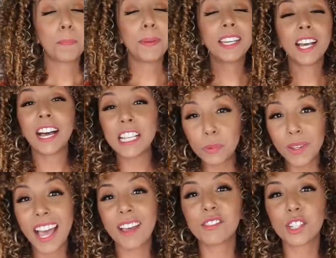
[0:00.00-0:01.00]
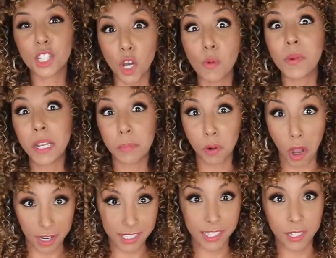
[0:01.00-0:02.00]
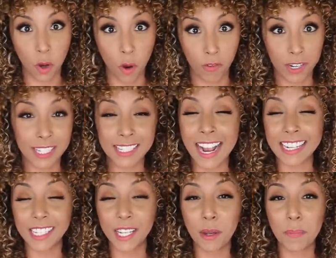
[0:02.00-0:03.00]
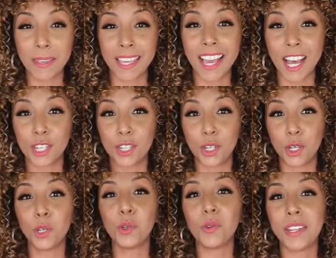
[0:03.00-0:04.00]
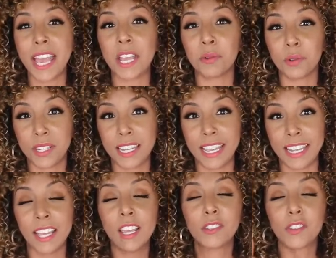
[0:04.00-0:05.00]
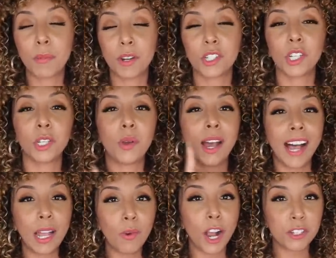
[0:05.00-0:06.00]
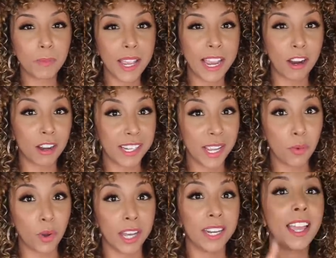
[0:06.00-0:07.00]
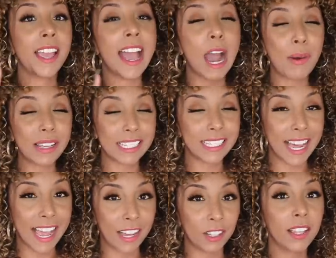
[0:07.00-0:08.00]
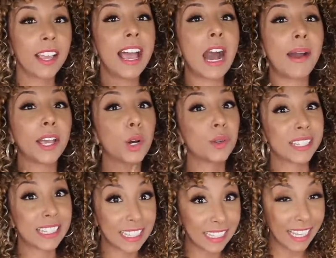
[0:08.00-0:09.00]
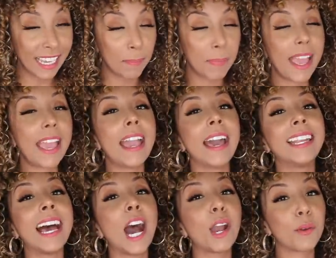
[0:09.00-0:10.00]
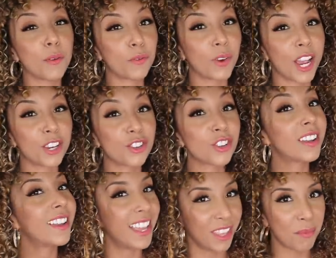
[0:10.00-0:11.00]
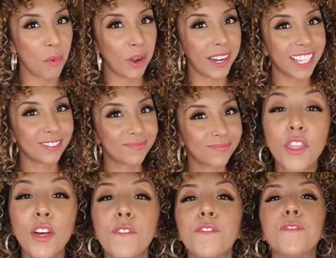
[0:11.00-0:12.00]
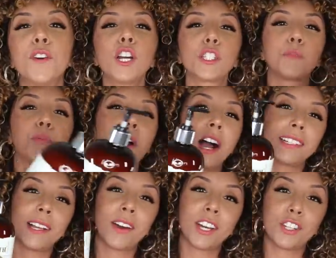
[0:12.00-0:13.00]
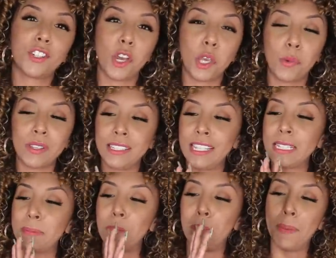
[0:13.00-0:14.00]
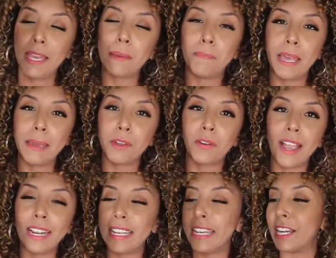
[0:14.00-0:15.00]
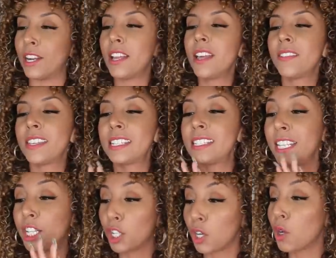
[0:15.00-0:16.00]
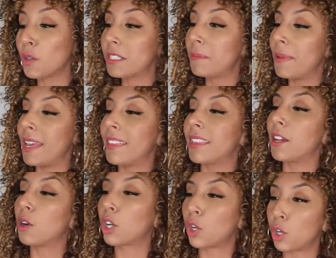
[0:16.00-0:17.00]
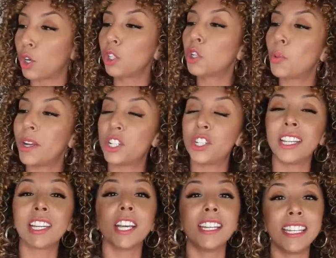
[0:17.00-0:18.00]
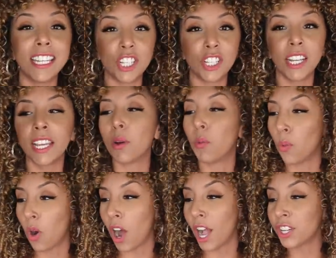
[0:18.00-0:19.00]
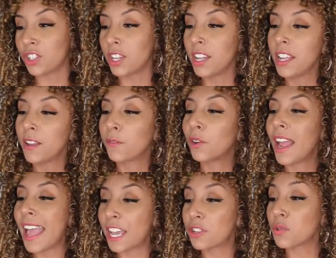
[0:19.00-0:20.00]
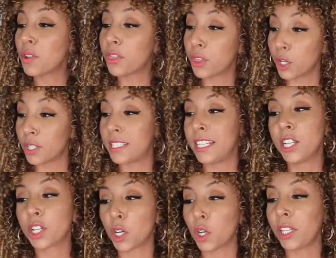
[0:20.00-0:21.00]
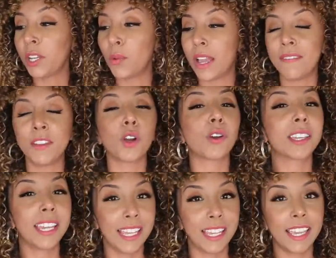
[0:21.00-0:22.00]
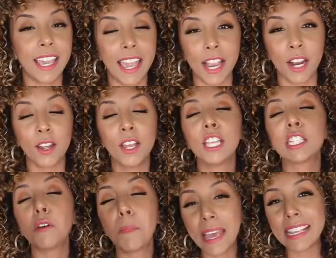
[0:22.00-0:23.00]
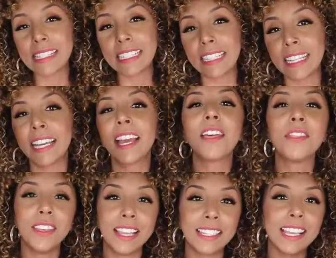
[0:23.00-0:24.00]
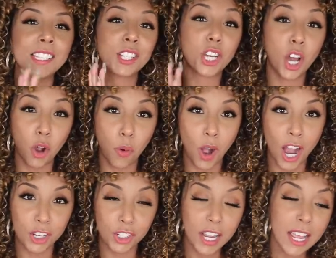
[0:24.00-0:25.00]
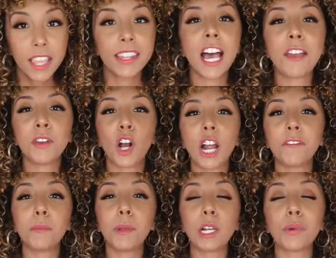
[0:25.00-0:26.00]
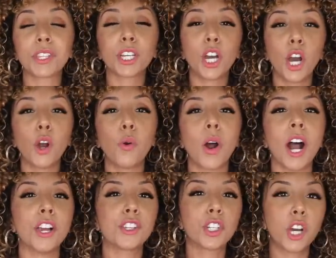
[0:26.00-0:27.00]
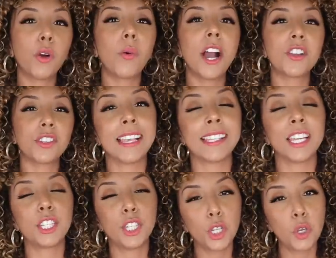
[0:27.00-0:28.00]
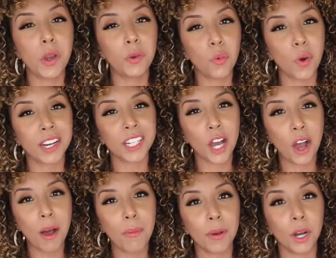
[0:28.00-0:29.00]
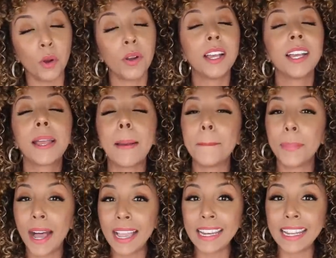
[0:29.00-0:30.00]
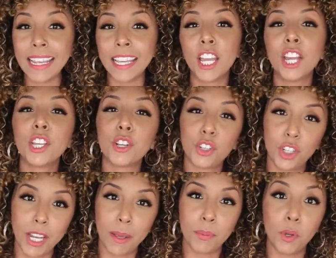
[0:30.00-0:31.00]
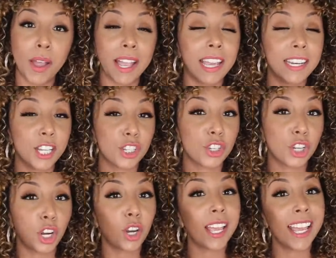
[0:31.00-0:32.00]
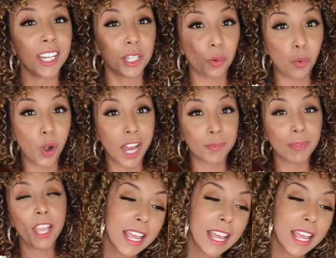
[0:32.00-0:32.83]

Because we have so many products to go over, this is actually gonna be a two-day routine. So I'm gonna show you how I wash my hair on day one, how I style, how I go to sleep, and how I refresh in the morning. The first product I gotta show you is this big baby right here. This is the CurlSmith Curl Quenching Conditioning Wash for extra thirsty, curly, wavy, or kinky hair. So basically, this is a co-wash. Now, if you aren't familiar with a co-wash, co-wash is a two-in-one combo combining your shampoo and conditioner into one.